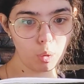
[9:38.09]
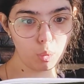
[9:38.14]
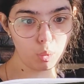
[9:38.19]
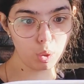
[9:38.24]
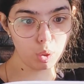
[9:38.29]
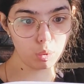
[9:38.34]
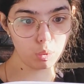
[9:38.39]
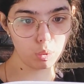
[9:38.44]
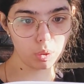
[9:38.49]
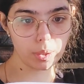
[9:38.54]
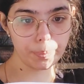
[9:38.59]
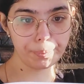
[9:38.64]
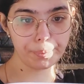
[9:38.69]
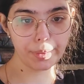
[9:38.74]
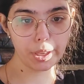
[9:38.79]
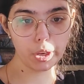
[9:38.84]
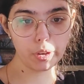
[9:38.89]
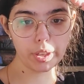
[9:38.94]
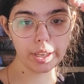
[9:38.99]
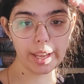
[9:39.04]
Whew.
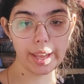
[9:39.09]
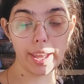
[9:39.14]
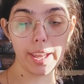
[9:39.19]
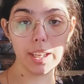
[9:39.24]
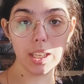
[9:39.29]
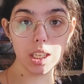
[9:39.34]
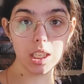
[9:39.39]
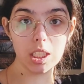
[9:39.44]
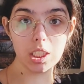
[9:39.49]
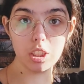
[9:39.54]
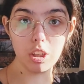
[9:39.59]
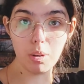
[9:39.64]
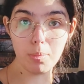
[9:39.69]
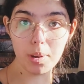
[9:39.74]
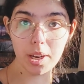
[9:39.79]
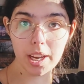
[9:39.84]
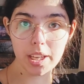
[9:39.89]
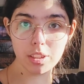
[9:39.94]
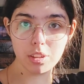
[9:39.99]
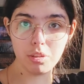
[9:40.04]
Okay,
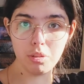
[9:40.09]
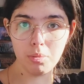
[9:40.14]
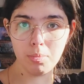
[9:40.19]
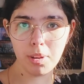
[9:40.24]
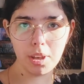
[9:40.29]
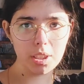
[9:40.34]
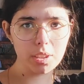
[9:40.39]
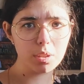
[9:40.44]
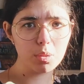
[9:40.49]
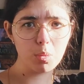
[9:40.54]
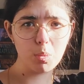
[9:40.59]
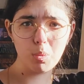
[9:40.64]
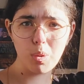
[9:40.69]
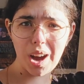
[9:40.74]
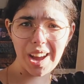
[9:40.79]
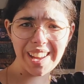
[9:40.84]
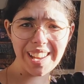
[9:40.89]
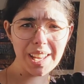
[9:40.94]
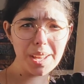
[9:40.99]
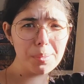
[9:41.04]
October has 2 books.
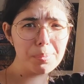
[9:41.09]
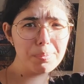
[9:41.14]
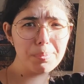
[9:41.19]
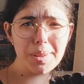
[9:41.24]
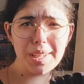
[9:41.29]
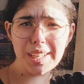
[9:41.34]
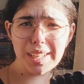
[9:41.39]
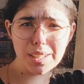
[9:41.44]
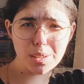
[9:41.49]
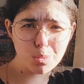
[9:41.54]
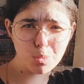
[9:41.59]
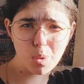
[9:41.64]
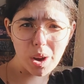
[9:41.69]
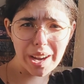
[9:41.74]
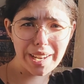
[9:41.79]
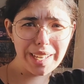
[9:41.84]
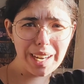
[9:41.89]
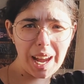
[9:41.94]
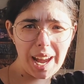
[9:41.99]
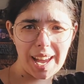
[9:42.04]
Why? Because
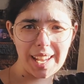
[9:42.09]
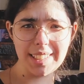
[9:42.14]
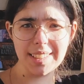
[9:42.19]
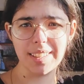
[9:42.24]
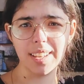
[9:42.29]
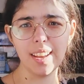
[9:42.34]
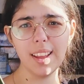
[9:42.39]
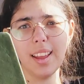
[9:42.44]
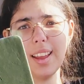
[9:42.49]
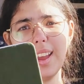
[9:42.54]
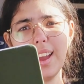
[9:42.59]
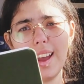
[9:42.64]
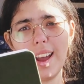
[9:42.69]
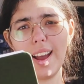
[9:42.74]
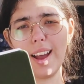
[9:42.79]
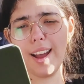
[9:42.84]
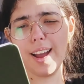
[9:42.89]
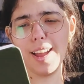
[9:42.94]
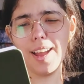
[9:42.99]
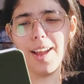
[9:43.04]
why not?
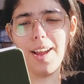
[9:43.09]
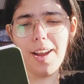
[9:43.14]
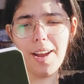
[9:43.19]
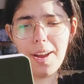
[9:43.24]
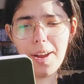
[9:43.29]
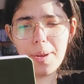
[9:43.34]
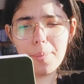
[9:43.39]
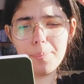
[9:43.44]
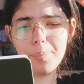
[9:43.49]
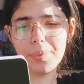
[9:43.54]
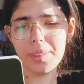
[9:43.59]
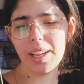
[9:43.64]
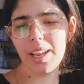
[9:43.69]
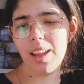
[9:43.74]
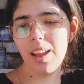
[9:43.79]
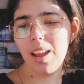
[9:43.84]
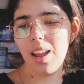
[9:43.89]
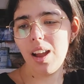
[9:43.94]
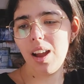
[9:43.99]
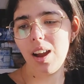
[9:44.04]

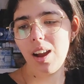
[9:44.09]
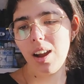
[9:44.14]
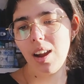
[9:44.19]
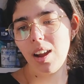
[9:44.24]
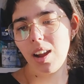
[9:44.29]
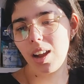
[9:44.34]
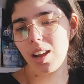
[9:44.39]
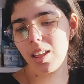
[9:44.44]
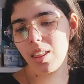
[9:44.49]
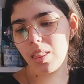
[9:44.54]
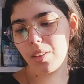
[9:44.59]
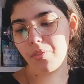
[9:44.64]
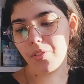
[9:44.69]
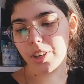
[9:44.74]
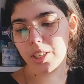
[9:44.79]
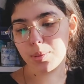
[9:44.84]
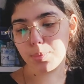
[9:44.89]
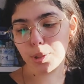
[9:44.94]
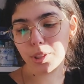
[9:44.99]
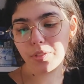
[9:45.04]
The
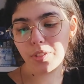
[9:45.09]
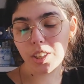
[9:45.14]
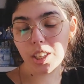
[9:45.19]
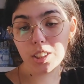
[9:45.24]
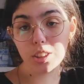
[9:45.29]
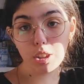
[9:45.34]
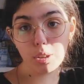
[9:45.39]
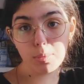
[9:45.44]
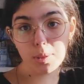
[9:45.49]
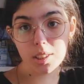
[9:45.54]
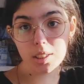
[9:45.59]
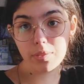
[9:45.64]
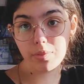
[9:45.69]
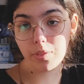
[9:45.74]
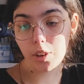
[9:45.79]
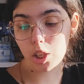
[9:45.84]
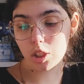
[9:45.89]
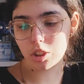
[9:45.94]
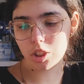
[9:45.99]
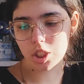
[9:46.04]
first book for October is
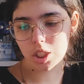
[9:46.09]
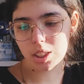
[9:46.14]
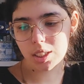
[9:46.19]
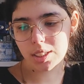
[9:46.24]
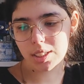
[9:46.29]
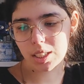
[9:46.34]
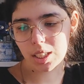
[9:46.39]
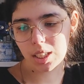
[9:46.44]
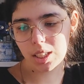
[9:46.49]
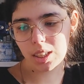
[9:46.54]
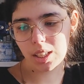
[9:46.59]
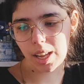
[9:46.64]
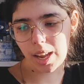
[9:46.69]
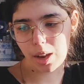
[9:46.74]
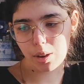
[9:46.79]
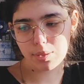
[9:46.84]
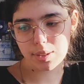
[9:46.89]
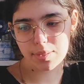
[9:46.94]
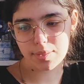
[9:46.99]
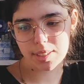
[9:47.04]
Vultures in the
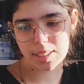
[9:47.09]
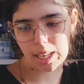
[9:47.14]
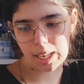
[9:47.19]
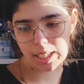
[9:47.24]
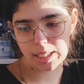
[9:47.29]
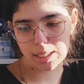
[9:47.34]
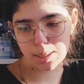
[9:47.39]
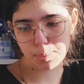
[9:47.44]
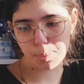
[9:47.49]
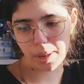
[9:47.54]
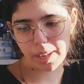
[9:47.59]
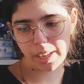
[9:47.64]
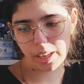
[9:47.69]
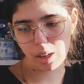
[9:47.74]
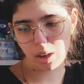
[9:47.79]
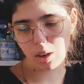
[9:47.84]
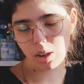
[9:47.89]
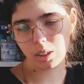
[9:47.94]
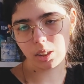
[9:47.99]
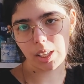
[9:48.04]
House of Silence by
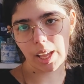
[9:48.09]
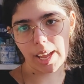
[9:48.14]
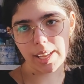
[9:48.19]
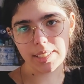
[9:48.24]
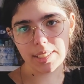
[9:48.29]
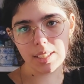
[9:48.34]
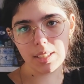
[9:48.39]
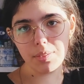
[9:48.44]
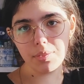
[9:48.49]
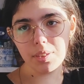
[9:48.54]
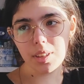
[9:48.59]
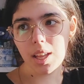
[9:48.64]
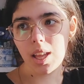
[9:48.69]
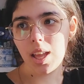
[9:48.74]
A.R. Latif.